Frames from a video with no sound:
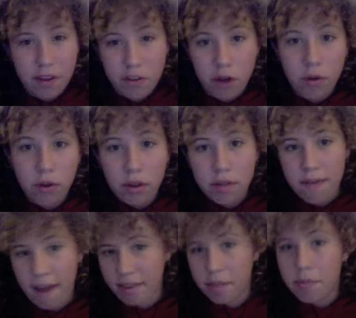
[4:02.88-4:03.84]
general. The
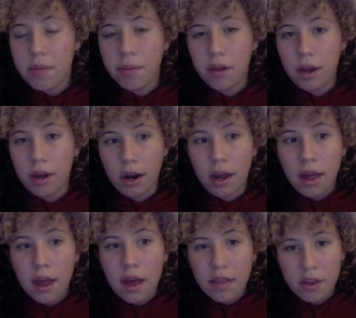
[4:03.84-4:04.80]
fact that
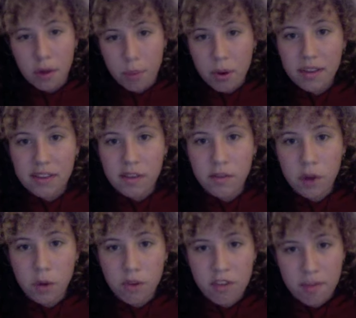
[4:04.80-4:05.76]
there are preconceived
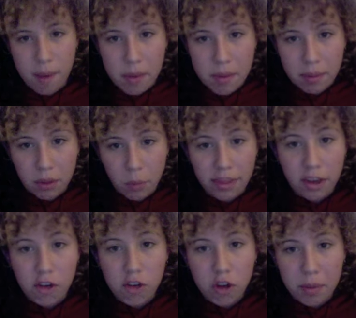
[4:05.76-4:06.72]
notions about people and what they
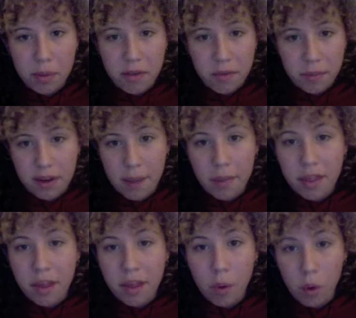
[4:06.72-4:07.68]
should be from the time that
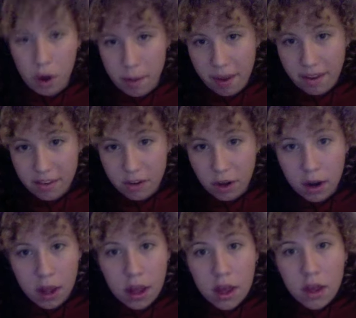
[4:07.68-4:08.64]
they're born based on
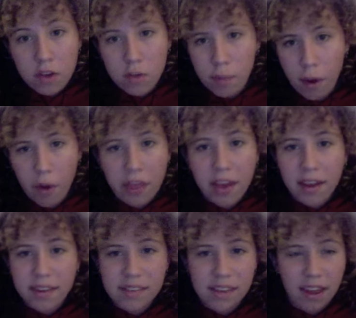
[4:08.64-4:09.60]
small
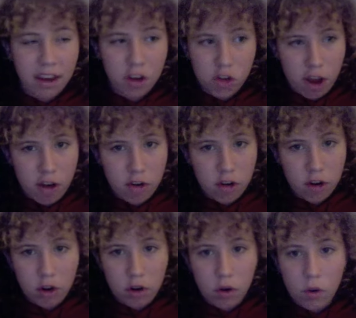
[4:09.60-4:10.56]
things like
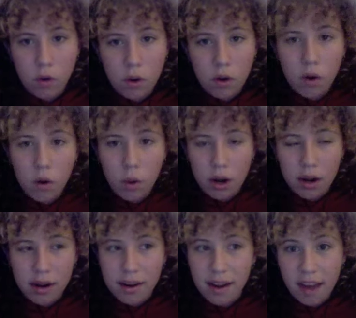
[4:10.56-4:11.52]
gender or
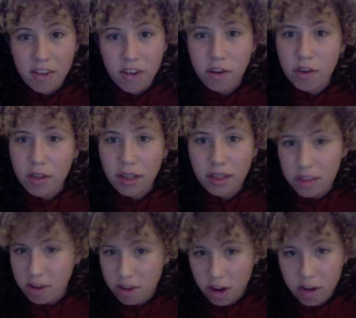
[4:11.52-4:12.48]
not gender,
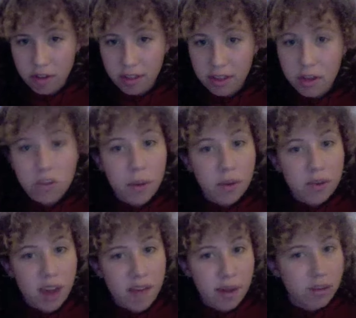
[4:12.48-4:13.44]
the gender that they're supposed to
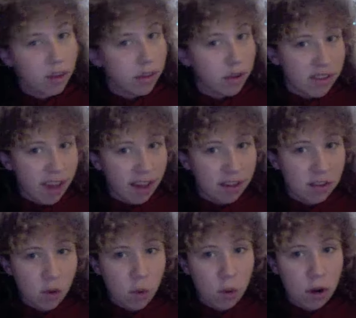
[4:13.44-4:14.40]
have based on their sex
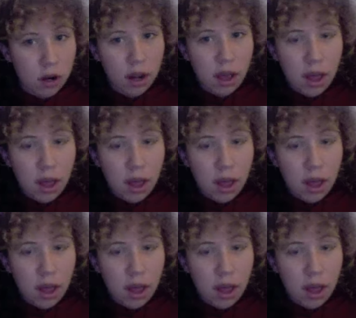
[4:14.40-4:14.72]
or